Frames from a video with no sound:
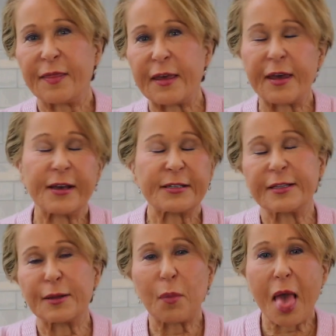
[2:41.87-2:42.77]
thing
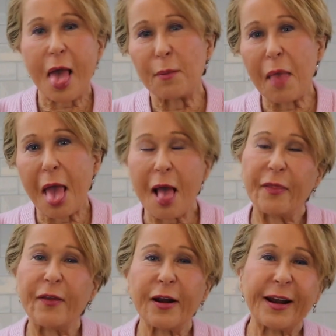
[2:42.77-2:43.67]
is in the blah, blah.
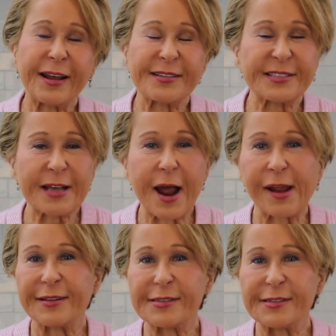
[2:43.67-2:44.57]
And there it is,
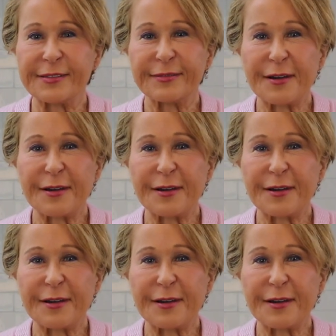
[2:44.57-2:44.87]
science.